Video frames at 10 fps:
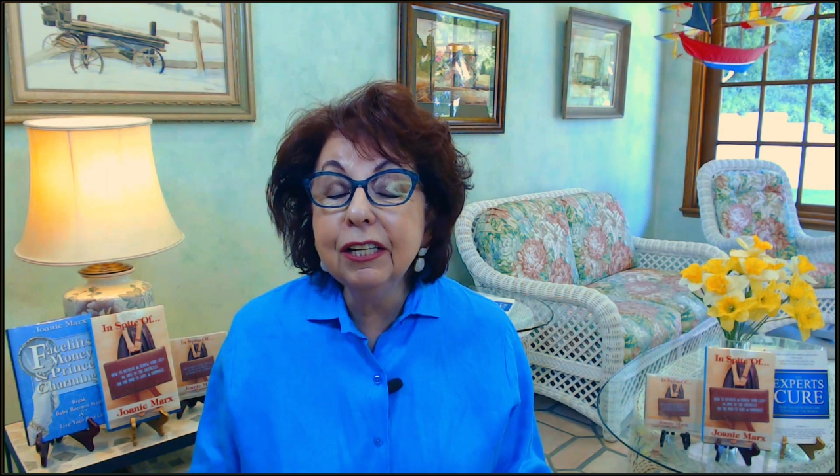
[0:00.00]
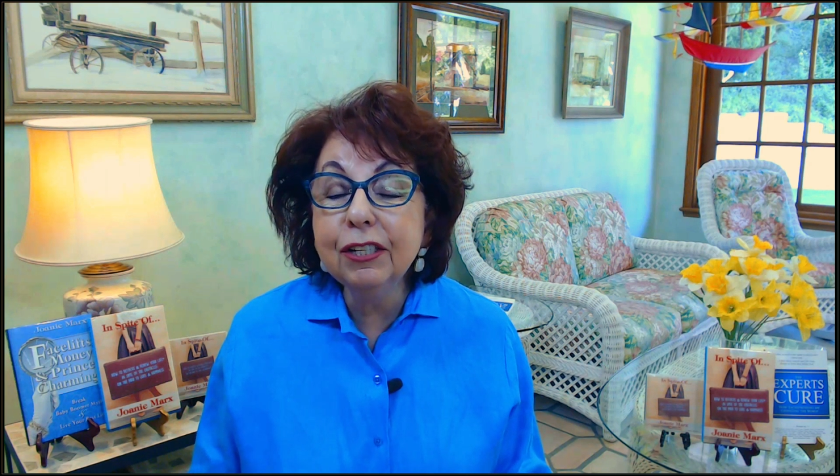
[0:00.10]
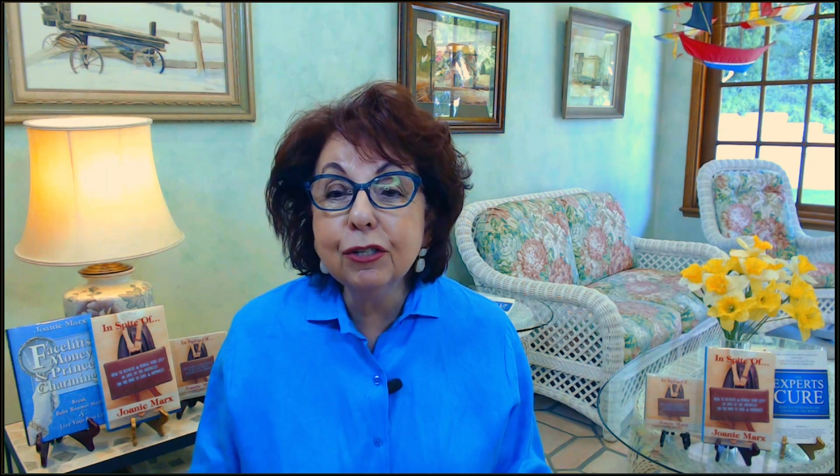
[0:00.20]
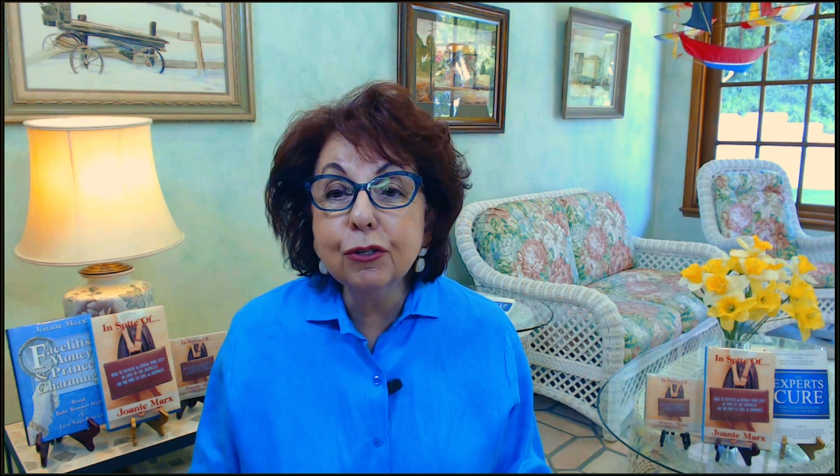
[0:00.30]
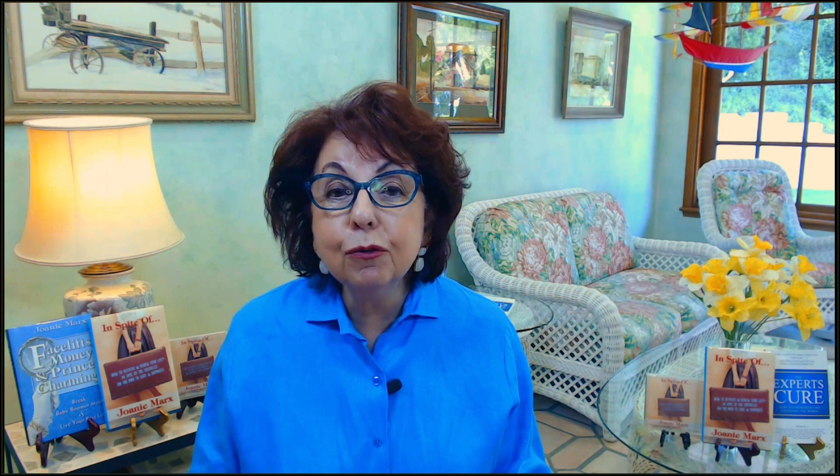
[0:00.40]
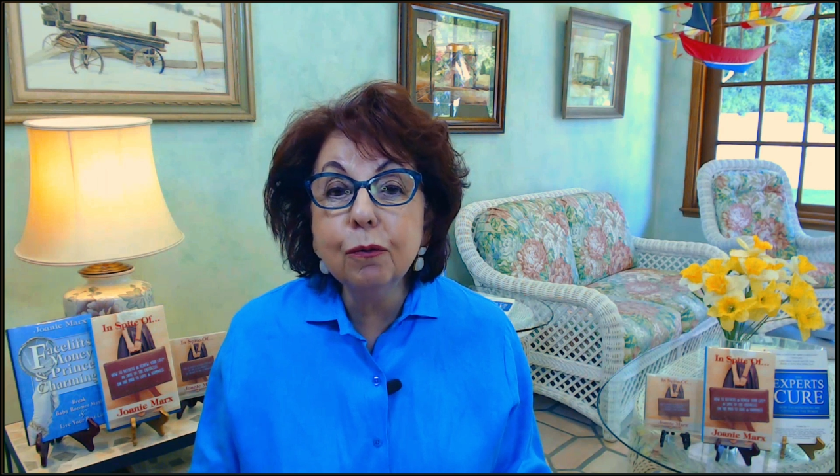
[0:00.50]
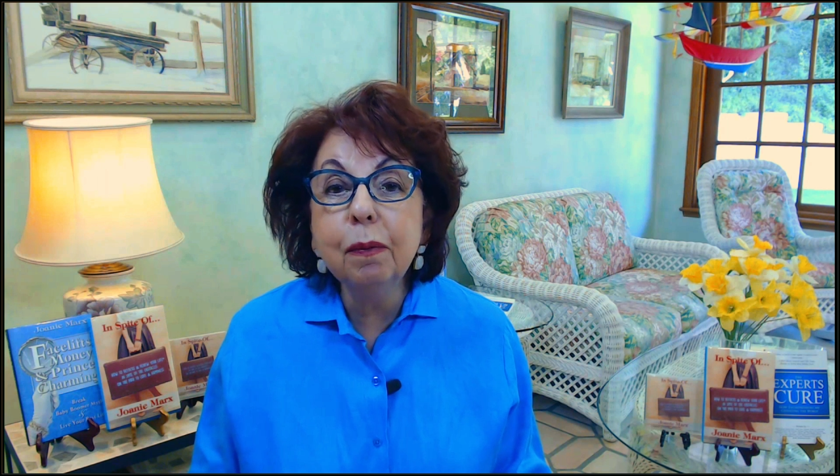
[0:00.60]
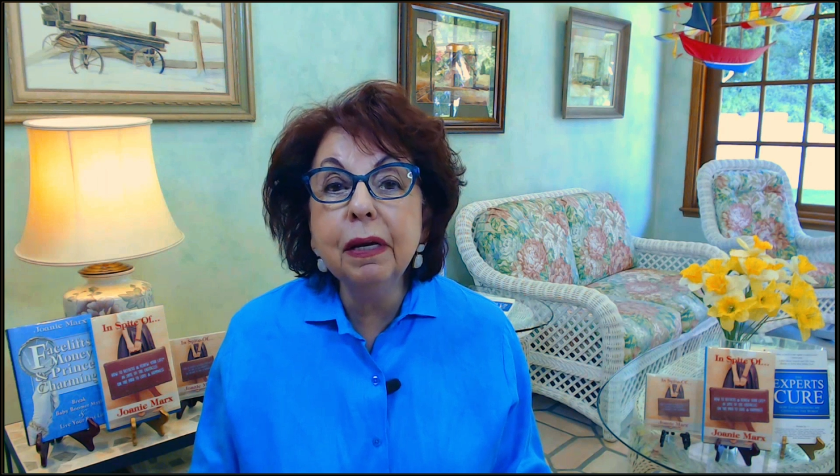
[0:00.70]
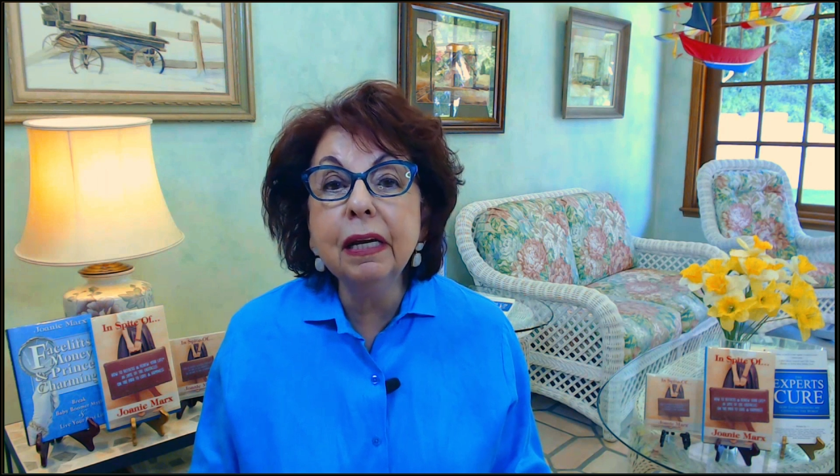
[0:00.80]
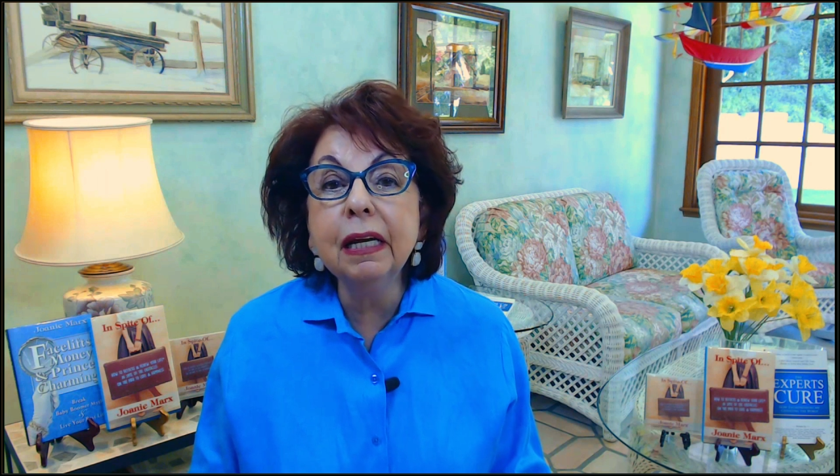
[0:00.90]
to
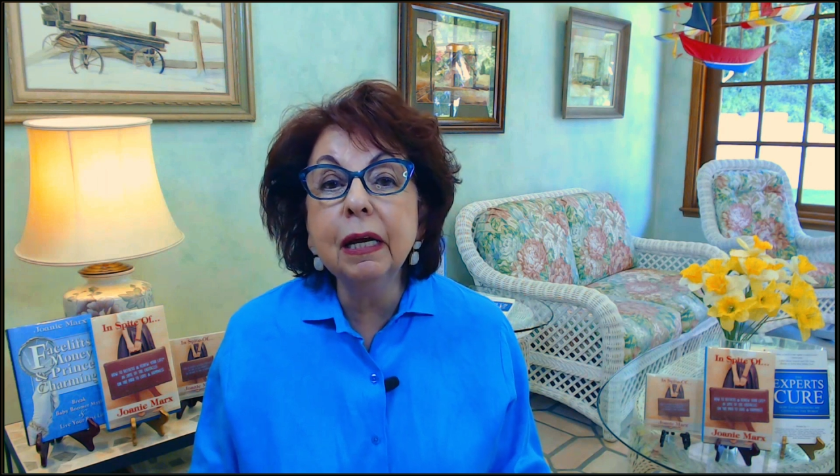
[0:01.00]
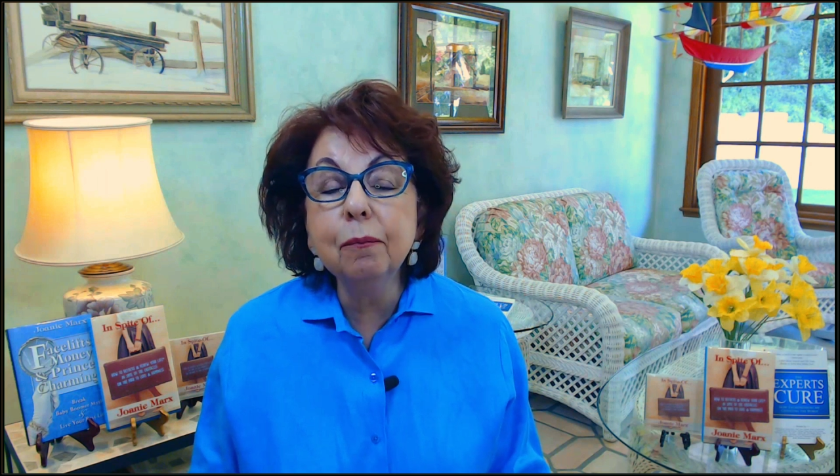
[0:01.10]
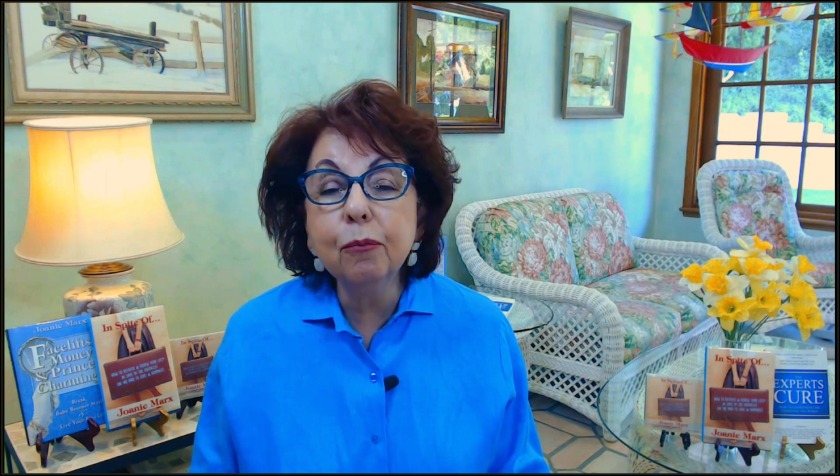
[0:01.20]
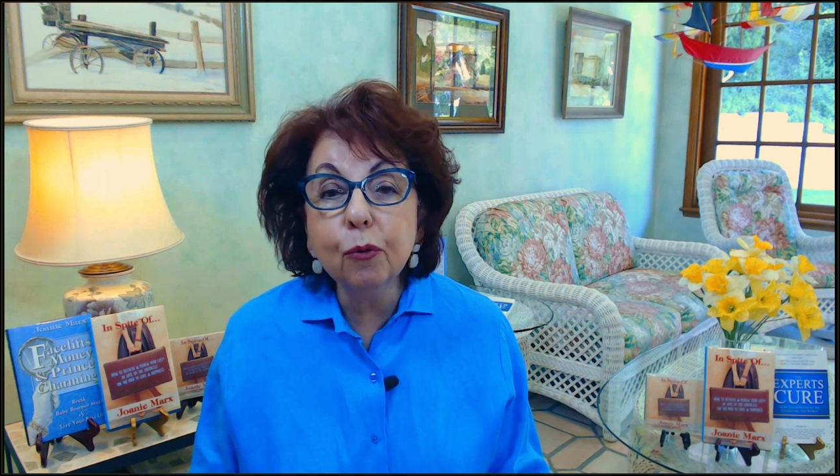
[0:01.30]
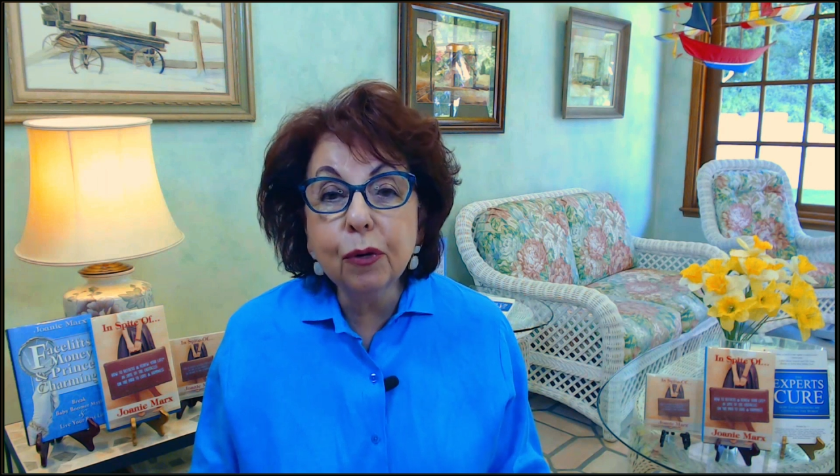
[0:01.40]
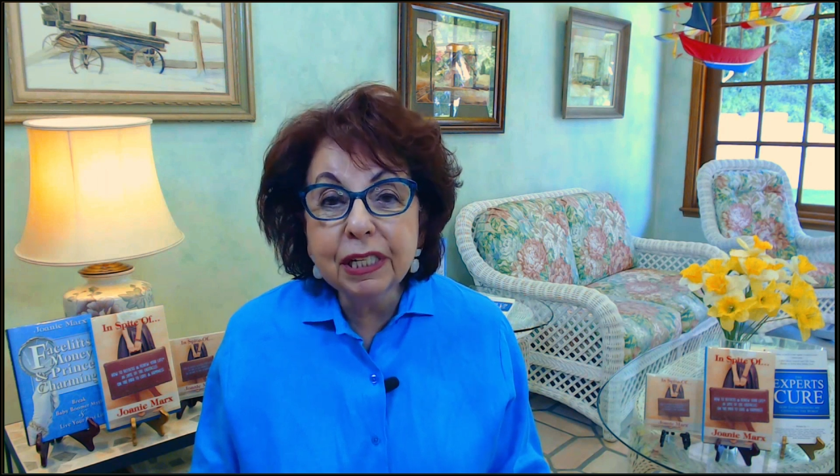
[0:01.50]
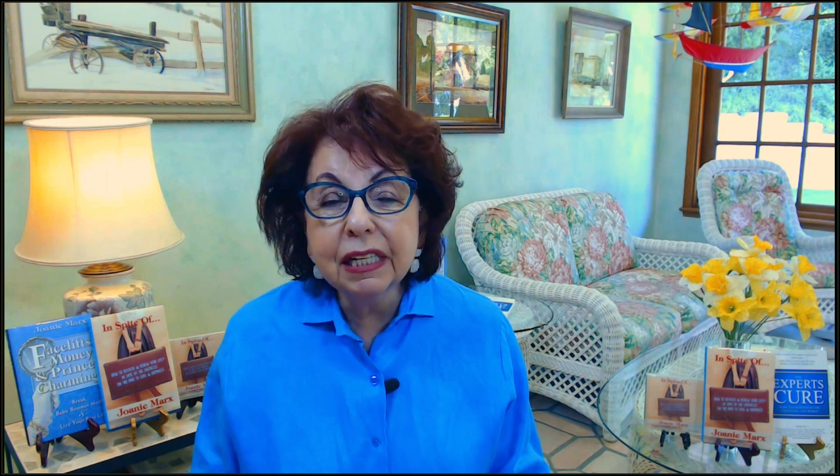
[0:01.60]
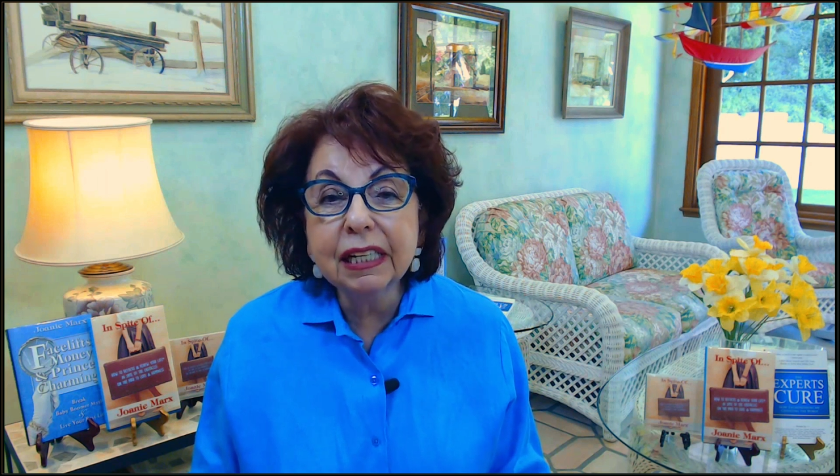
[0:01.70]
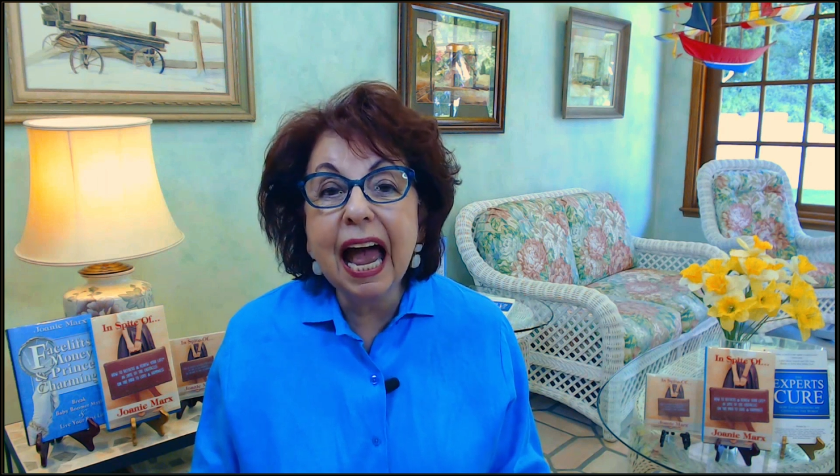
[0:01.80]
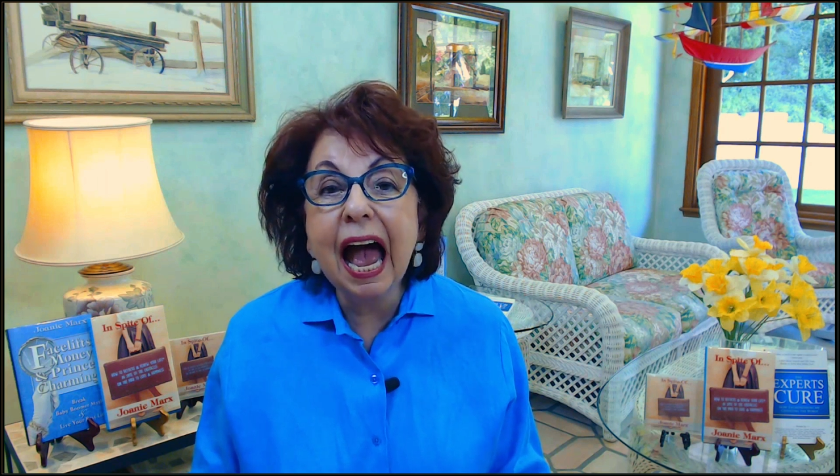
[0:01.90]
be
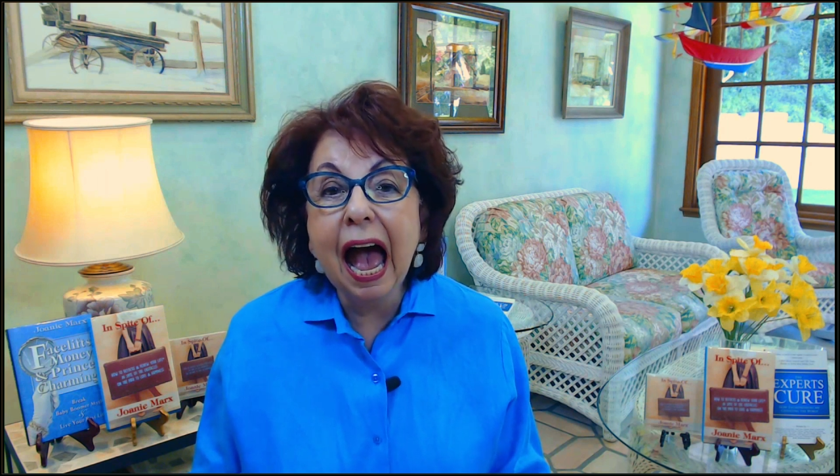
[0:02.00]
printed